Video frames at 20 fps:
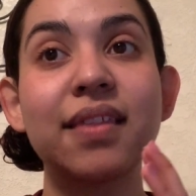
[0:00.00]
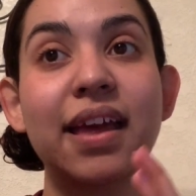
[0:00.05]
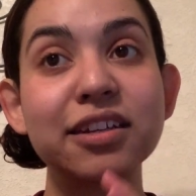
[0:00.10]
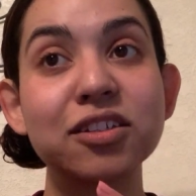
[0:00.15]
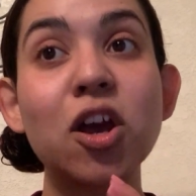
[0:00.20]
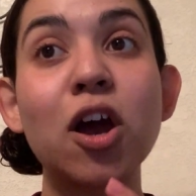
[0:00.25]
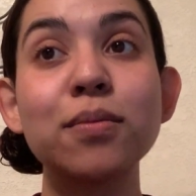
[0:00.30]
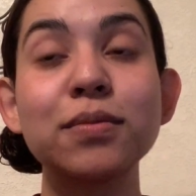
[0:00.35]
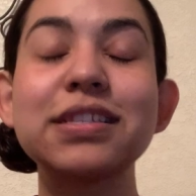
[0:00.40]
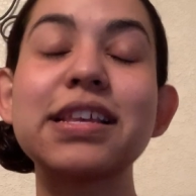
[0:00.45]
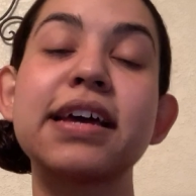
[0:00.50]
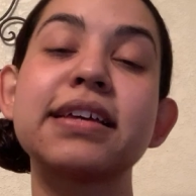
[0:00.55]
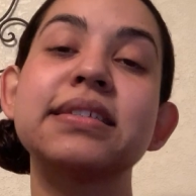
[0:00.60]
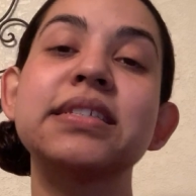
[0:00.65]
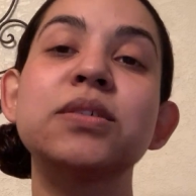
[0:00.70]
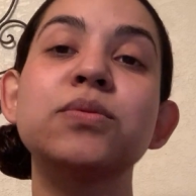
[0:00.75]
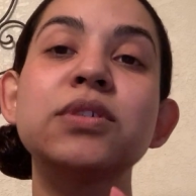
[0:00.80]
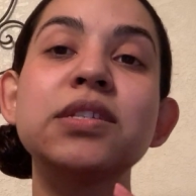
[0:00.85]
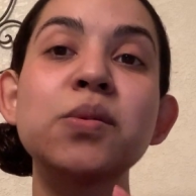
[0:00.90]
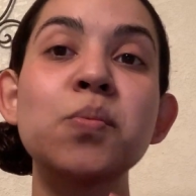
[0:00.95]
Thomas
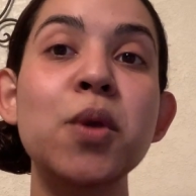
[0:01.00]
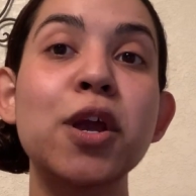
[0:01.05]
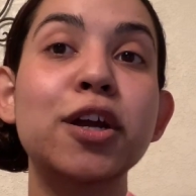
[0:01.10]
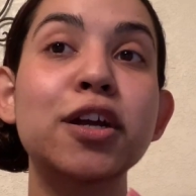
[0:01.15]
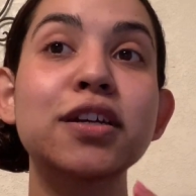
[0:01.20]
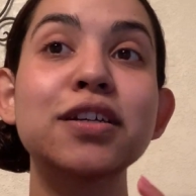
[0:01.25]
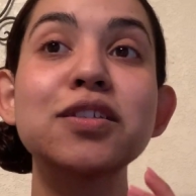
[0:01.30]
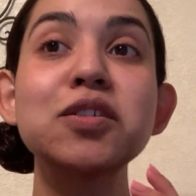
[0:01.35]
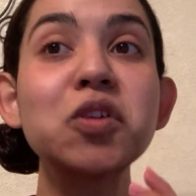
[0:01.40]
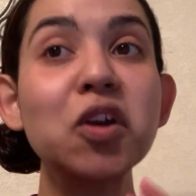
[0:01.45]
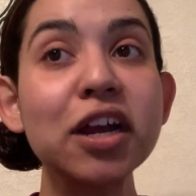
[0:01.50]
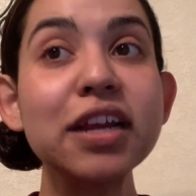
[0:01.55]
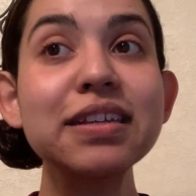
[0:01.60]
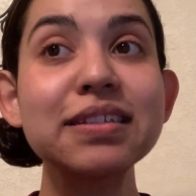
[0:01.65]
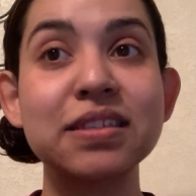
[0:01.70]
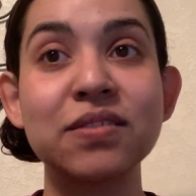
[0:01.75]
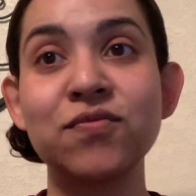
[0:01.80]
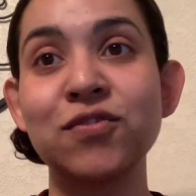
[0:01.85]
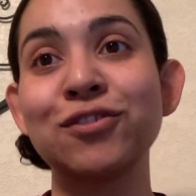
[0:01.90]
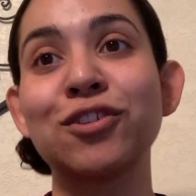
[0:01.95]
Edison was America's
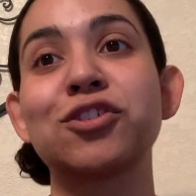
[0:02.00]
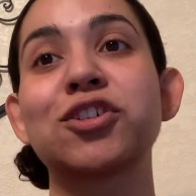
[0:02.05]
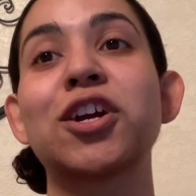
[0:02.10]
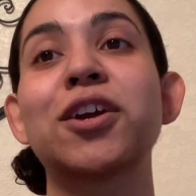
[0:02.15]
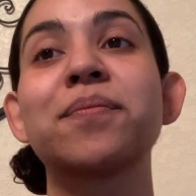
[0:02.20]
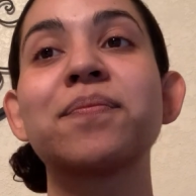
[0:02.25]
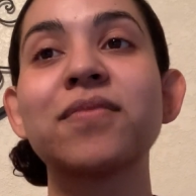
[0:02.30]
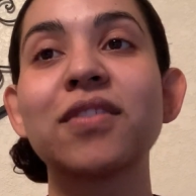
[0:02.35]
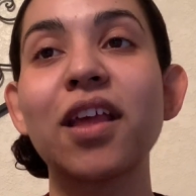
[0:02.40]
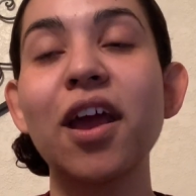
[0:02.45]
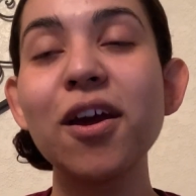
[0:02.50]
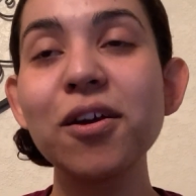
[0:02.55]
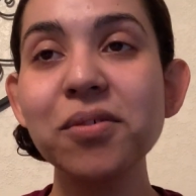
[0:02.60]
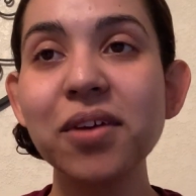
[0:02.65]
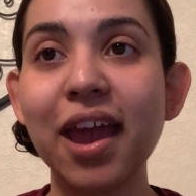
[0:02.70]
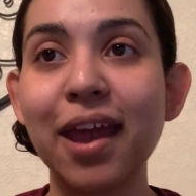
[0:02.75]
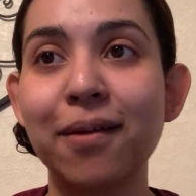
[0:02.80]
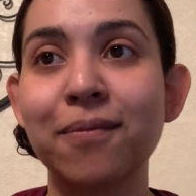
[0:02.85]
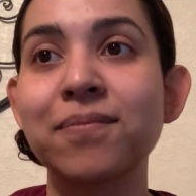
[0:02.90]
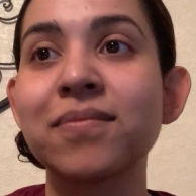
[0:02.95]
greatest inventor.
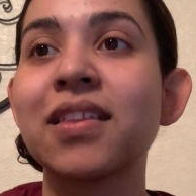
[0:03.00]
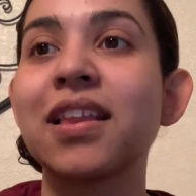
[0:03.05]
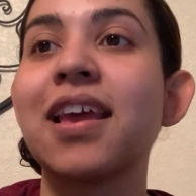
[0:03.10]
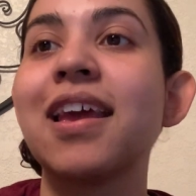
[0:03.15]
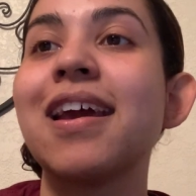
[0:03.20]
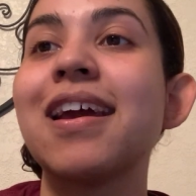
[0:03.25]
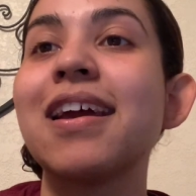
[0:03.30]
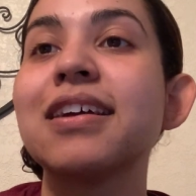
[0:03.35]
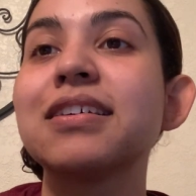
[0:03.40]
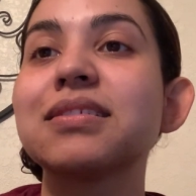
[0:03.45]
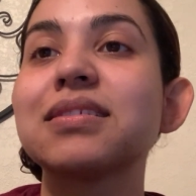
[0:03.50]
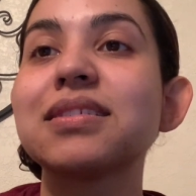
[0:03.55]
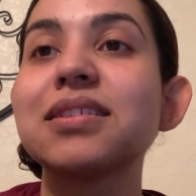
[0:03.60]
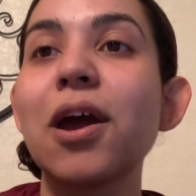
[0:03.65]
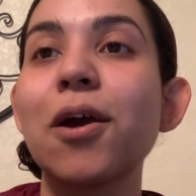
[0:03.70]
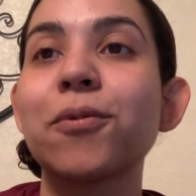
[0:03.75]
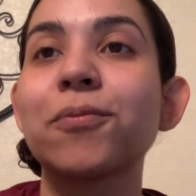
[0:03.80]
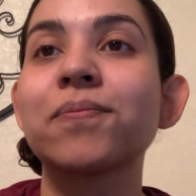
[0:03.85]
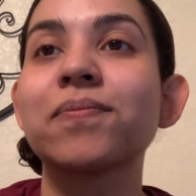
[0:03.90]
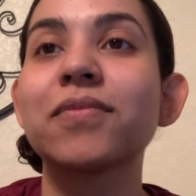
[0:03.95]
Okay,
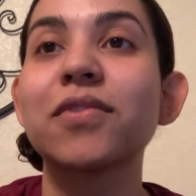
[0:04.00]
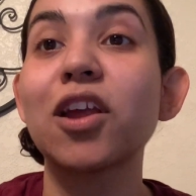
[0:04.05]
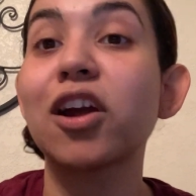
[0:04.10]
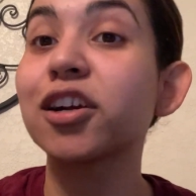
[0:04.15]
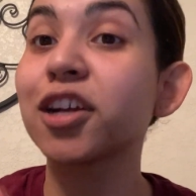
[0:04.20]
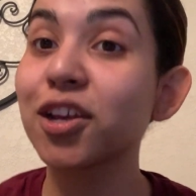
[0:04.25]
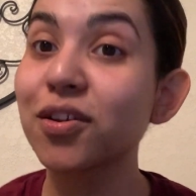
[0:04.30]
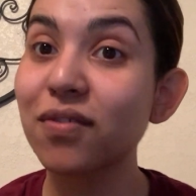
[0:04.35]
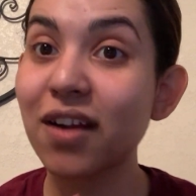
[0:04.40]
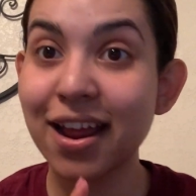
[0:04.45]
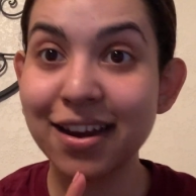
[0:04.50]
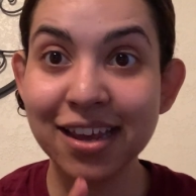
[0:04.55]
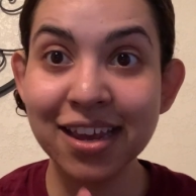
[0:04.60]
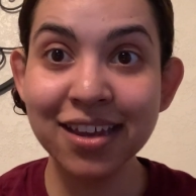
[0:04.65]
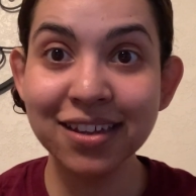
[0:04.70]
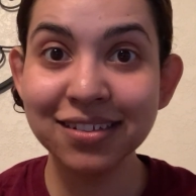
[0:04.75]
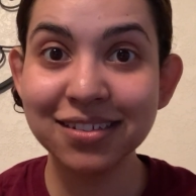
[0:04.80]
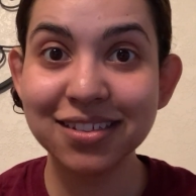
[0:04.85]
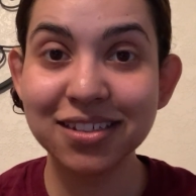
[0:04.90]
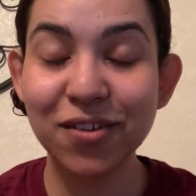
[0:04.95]
so are you
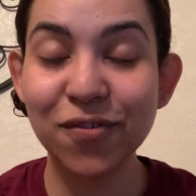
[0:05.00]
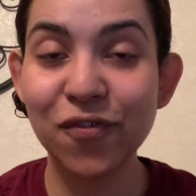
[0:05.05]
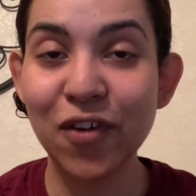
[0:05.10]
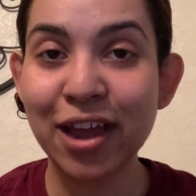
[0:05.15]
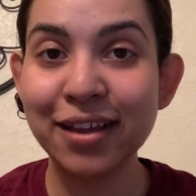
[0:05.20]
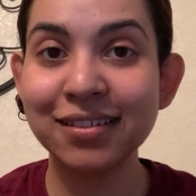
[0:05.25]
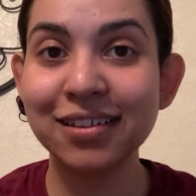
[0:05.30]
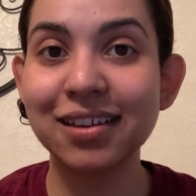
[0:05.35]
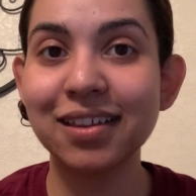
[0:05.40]
ready to find the